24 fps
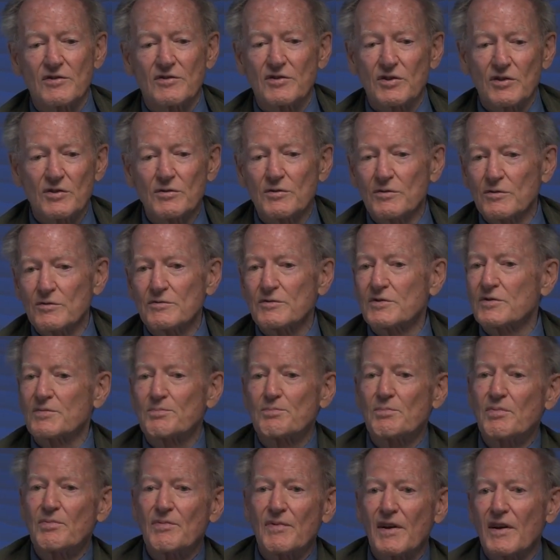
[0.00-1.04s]
Jews
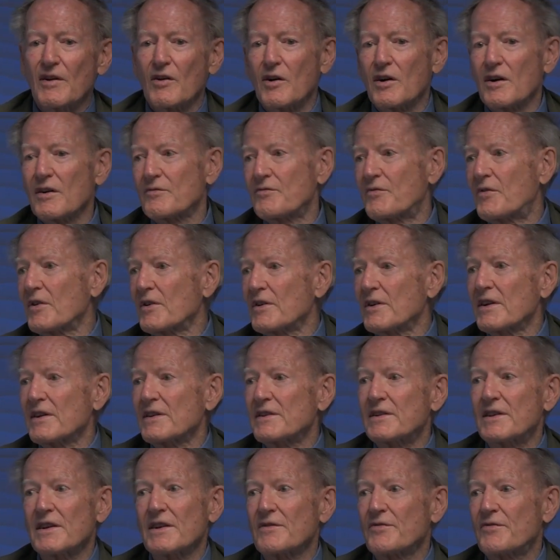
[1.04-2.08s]
offered a
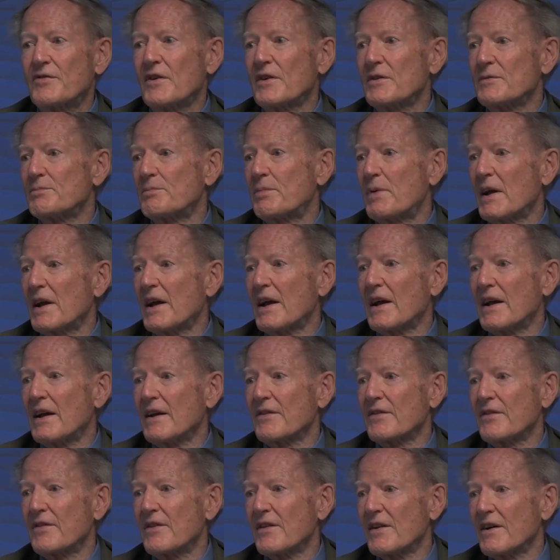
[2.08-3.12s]
different
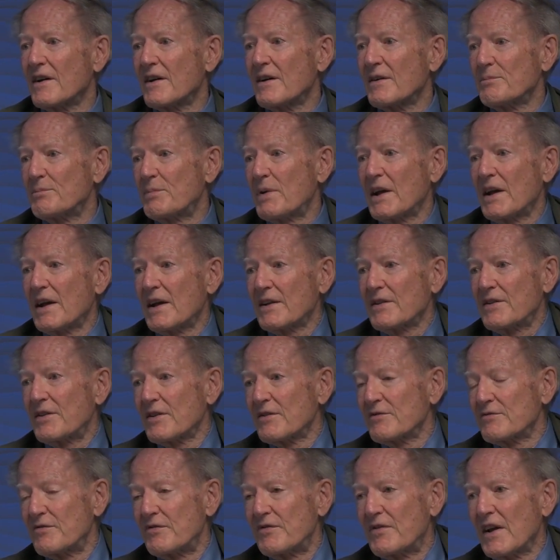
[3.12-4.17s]
path, a path
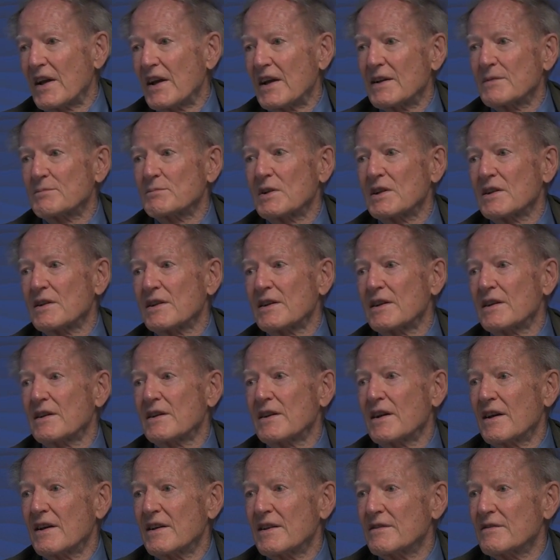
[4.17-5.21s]
of
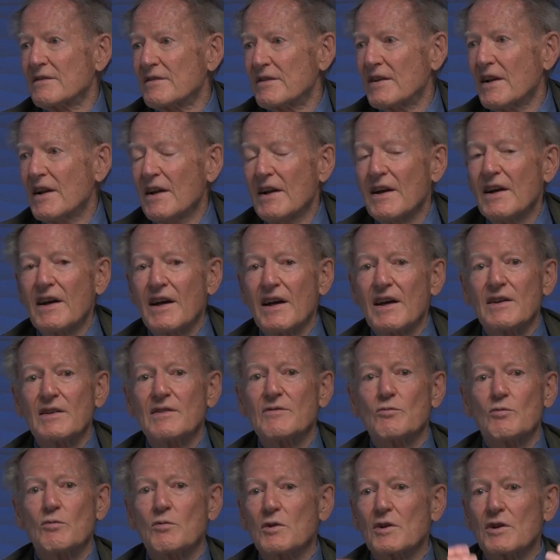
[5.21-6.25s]
family and
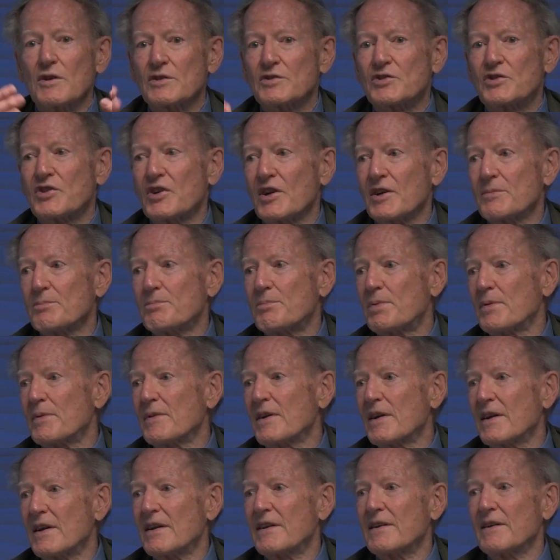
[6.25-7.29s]

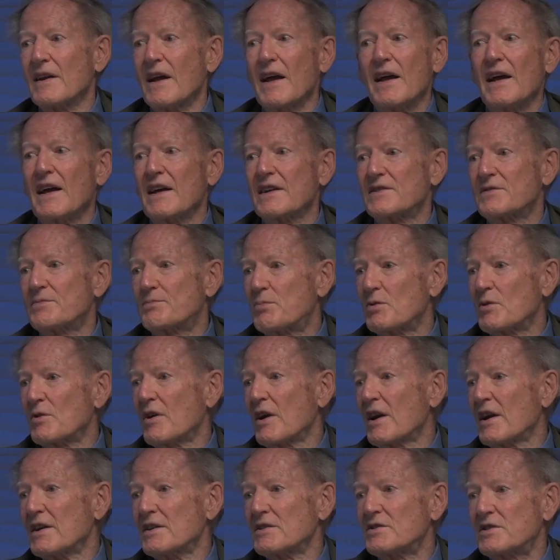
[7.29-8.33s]
worship and
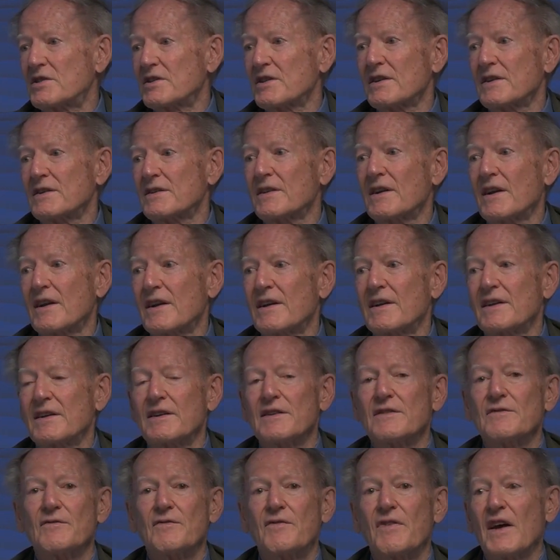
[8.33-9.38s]
aspiration and
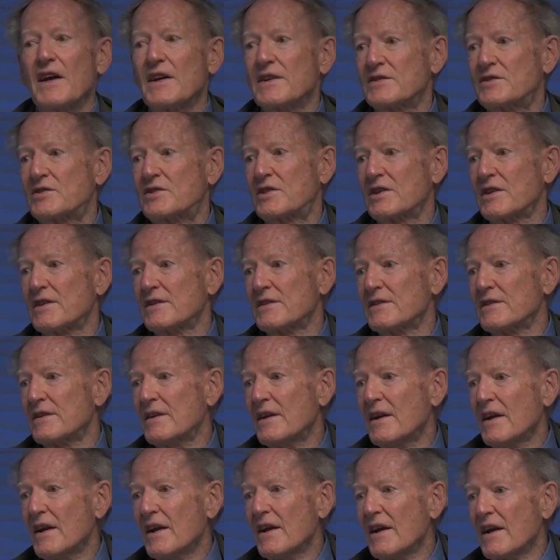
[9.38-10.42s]

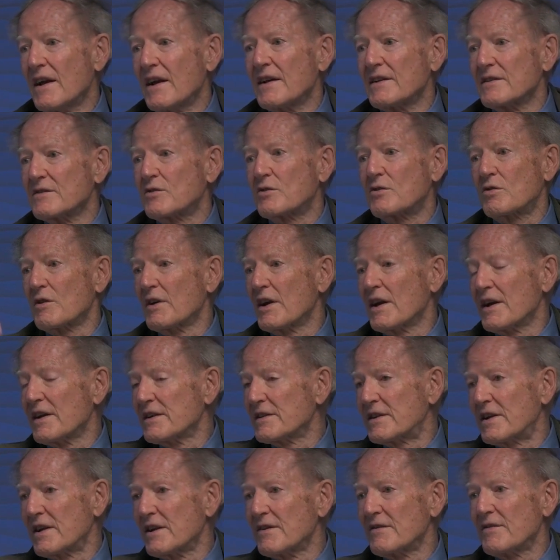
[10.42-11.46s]
invention and
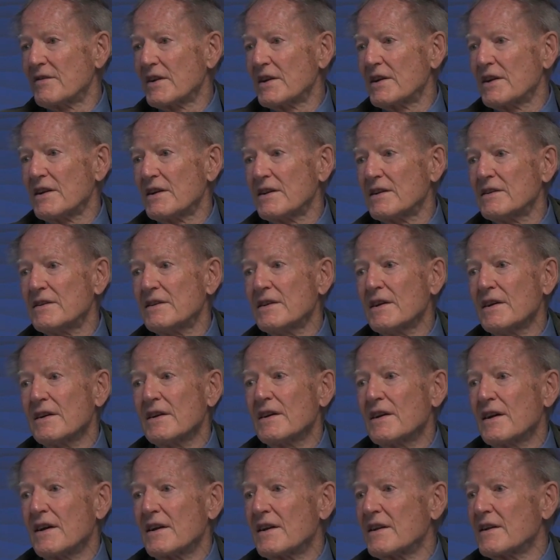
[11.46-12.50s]
creativity
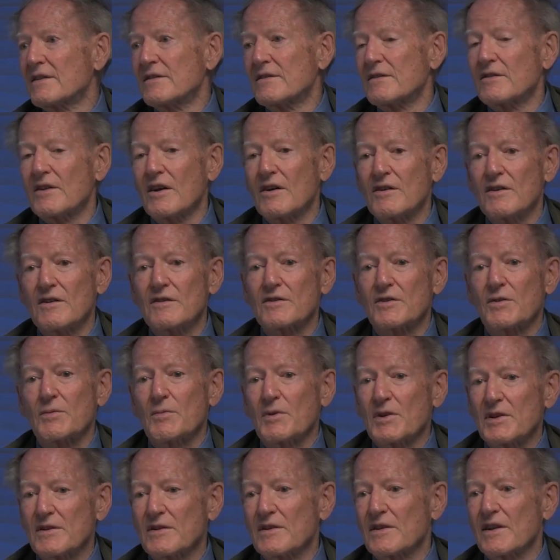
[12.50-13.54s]
and
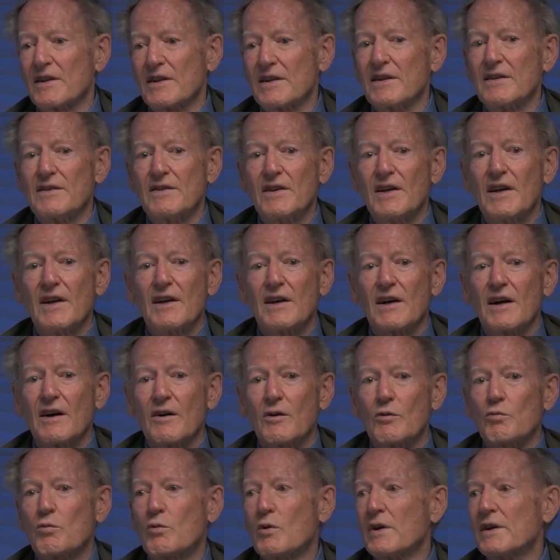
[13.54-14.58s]
ultimately
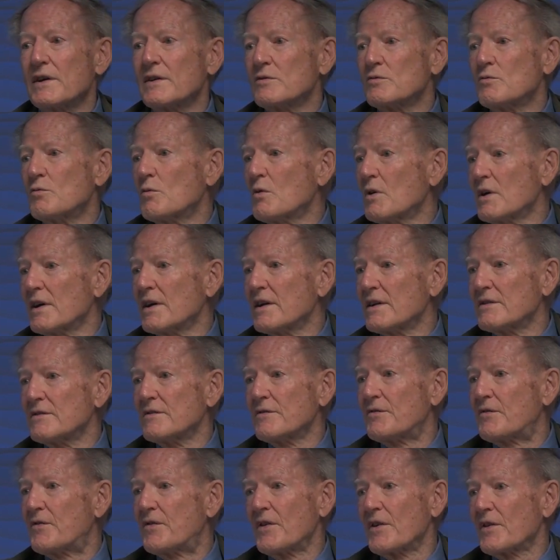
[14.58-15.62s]
a
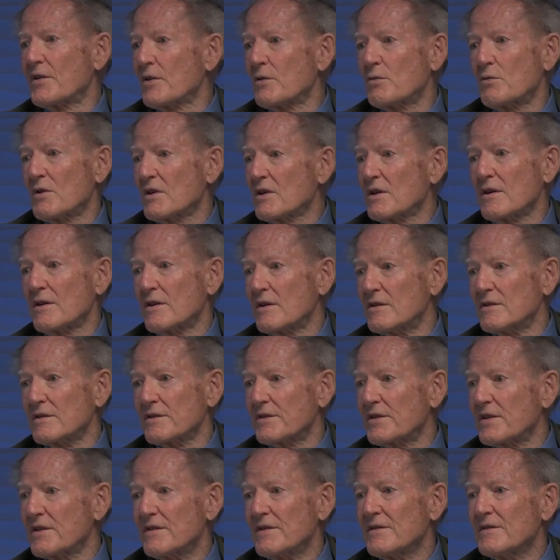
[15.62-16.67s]
win-win for the
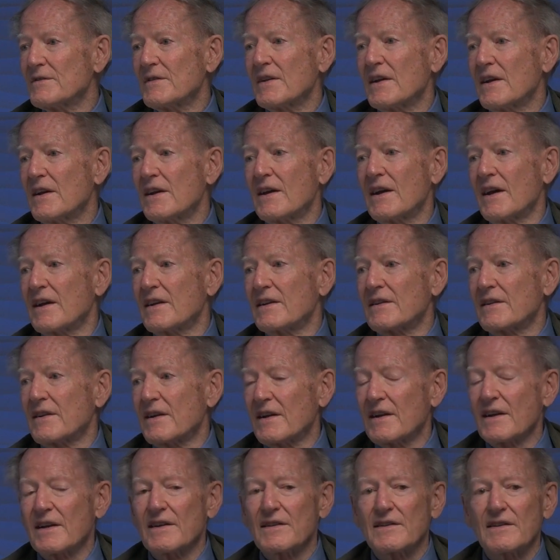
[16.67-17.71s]
world. And
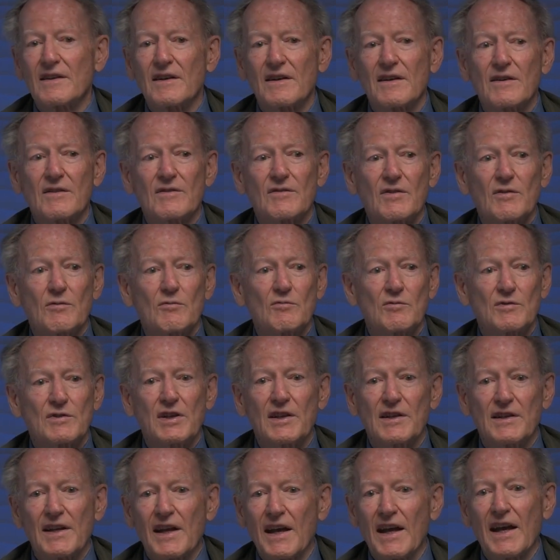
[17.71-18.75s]

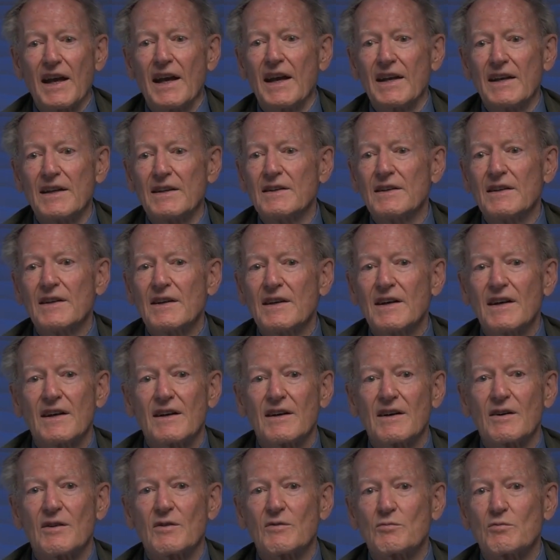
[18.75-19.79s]
today
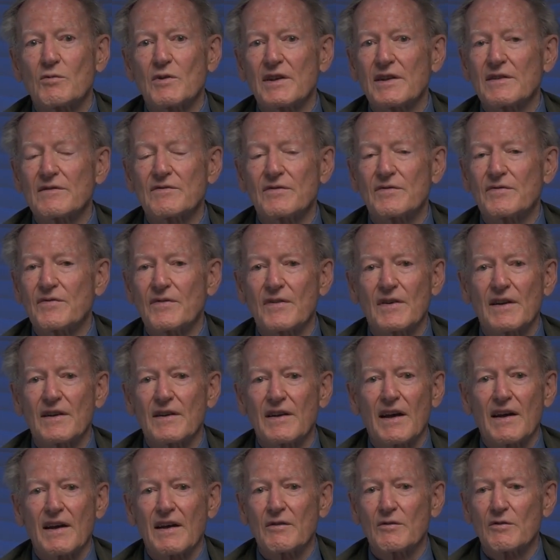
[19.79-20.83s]
we've
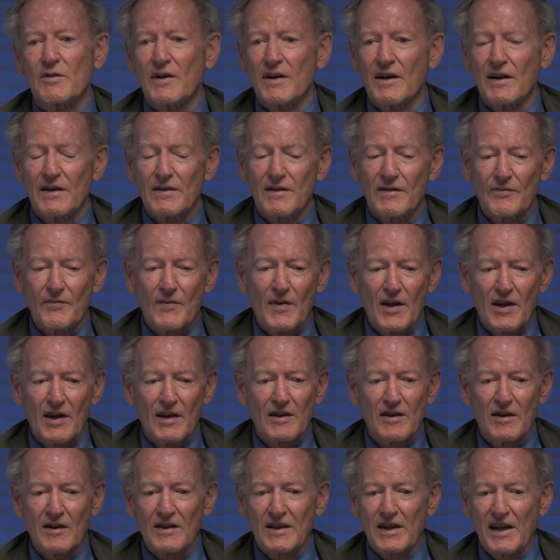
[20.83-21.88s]
on
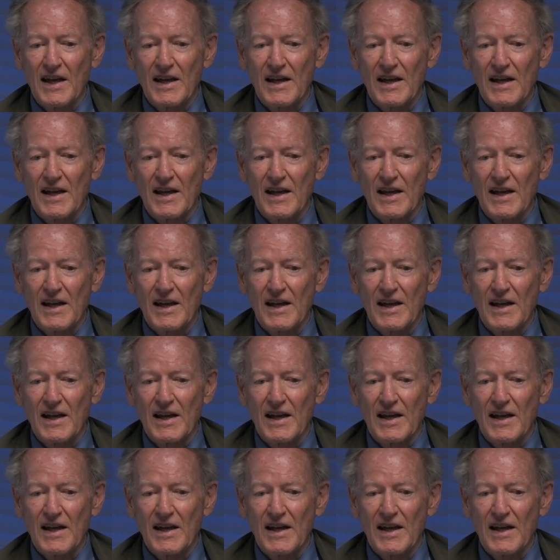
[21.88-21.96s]
our